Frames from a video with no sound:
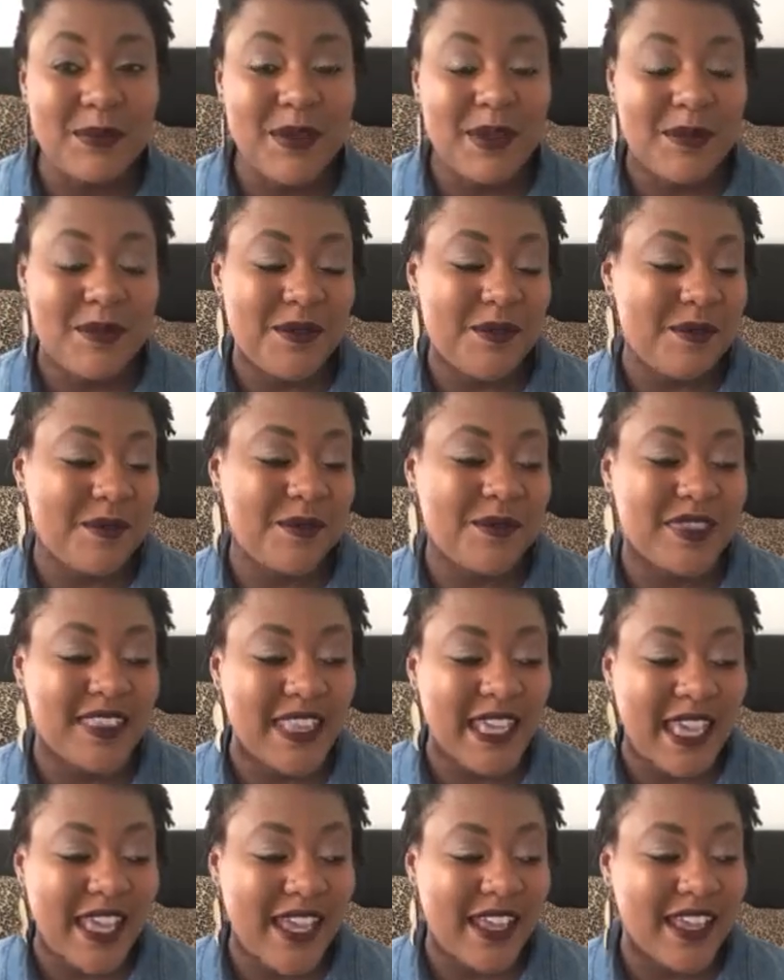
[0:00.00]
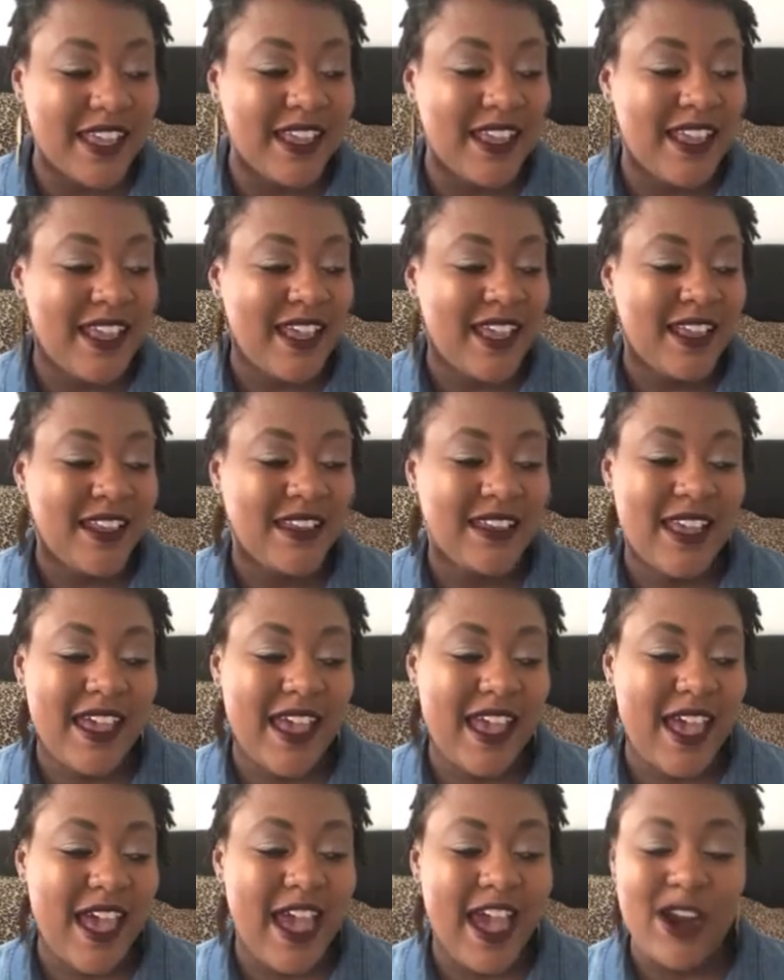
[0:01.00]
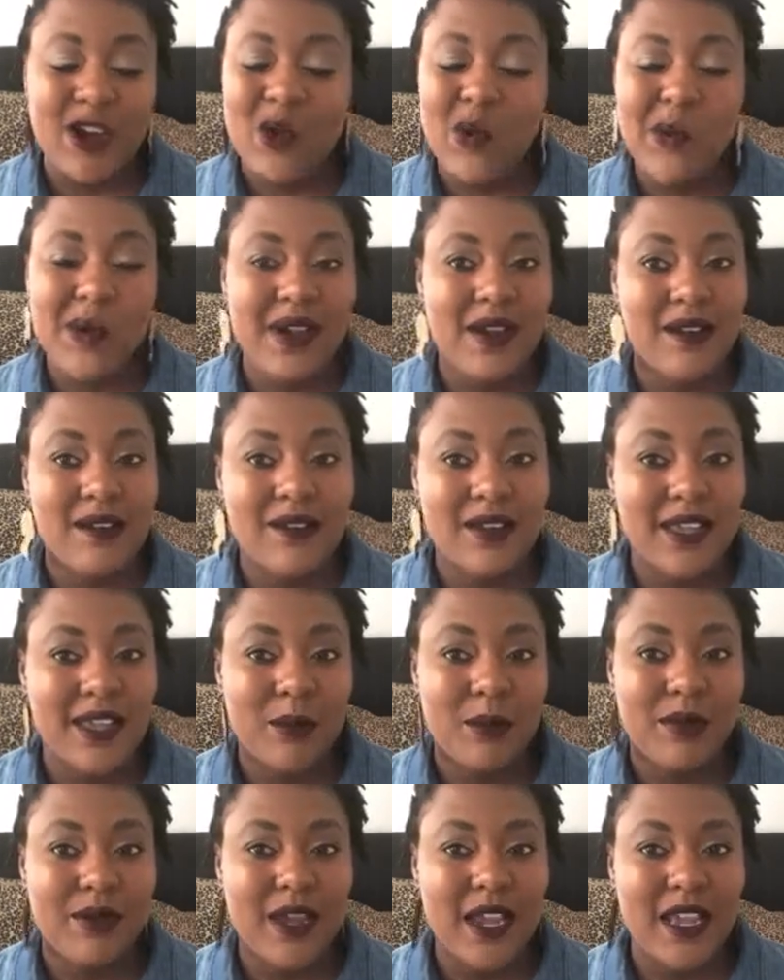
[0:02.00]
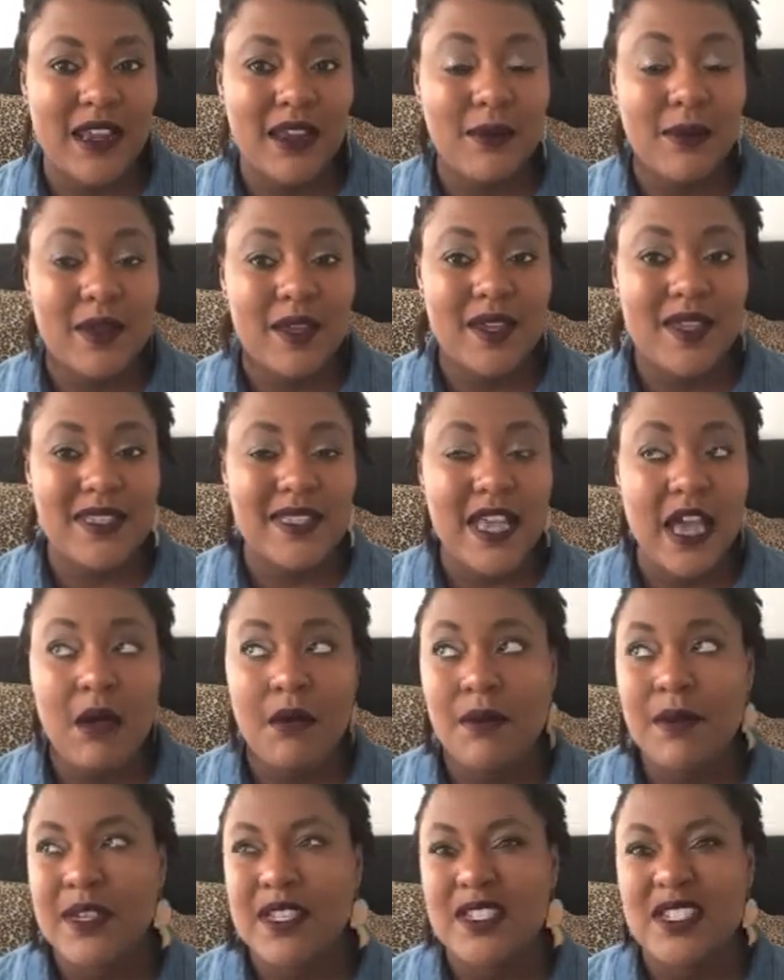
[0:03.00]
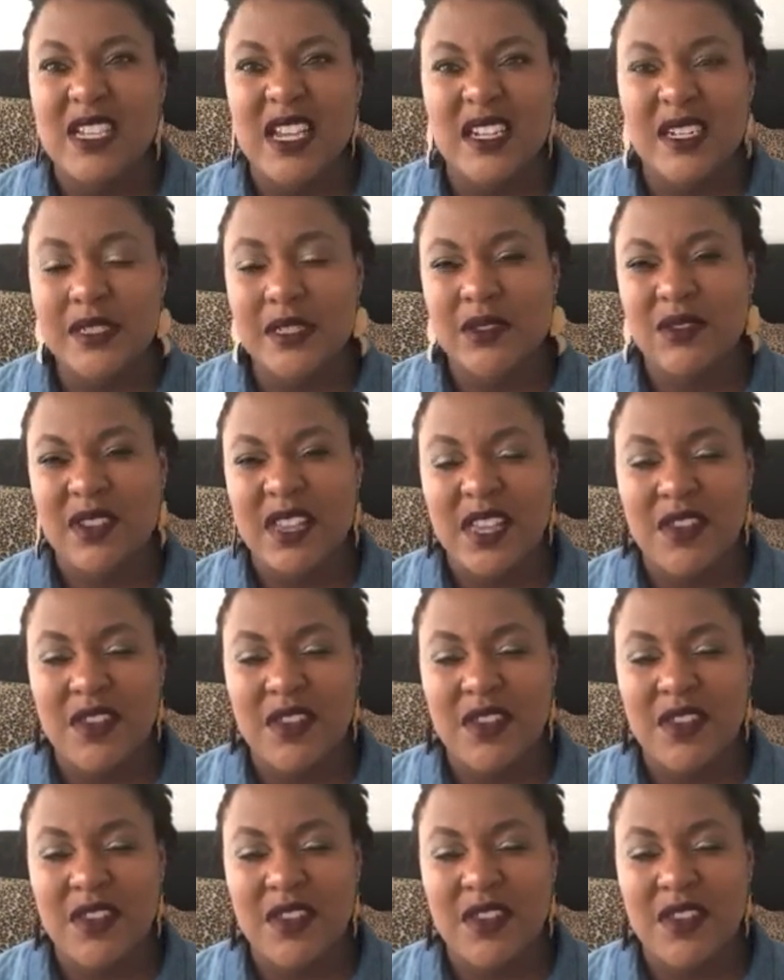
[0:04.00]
People would think that I don't want her to get pregnant because I would be jealous or